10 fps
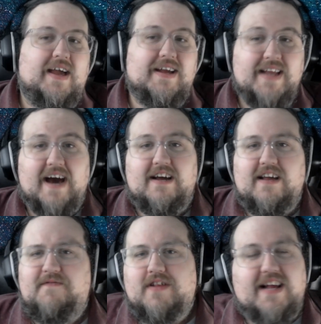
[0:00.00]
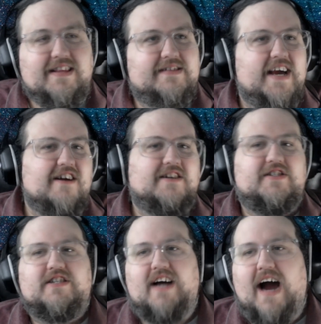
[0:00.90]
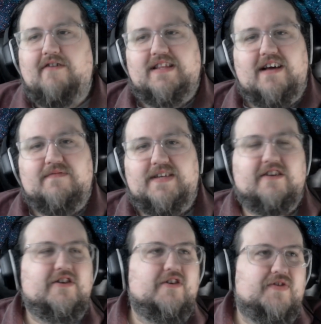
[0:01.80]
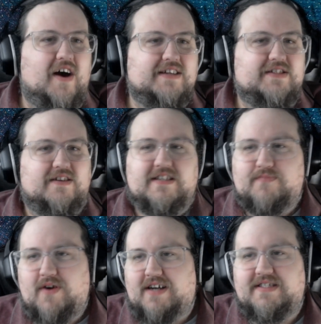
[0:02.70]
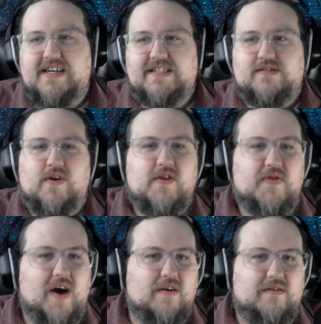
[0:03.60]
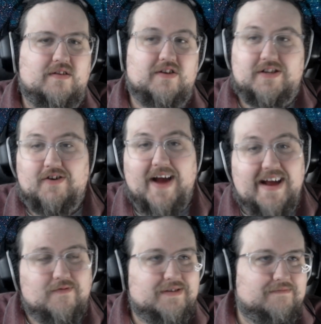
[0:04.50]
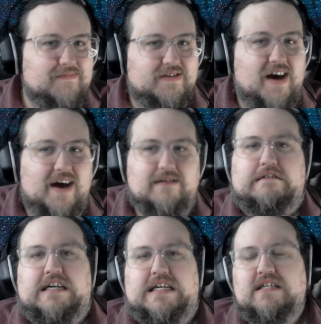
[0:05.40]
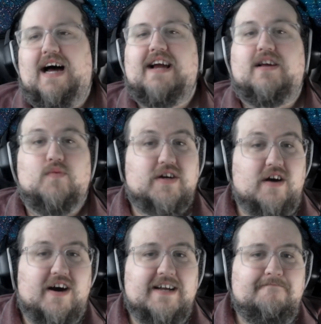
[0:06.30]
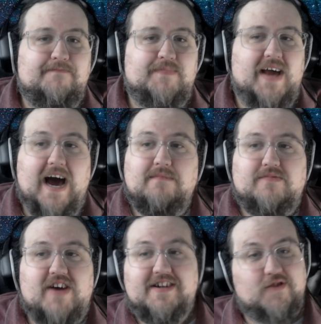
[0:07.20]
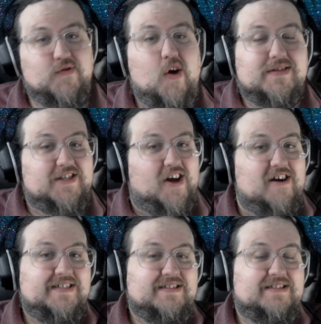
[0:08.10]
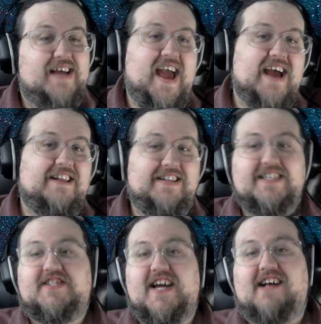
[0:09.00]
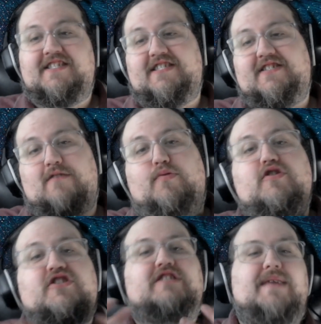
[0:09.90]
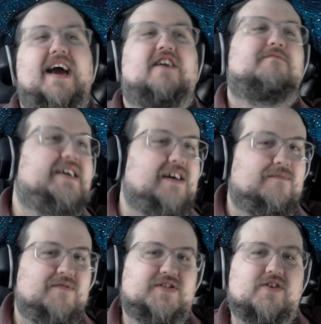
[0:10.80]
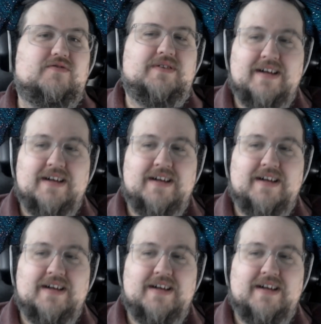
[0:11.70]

And yeah, if you like this character, I would love to hear your thoughts on this process, what you thought looked great, what you thought I could work on. I'm trying to grow as an artist, and these challenges are pushing me out of my comfort zone,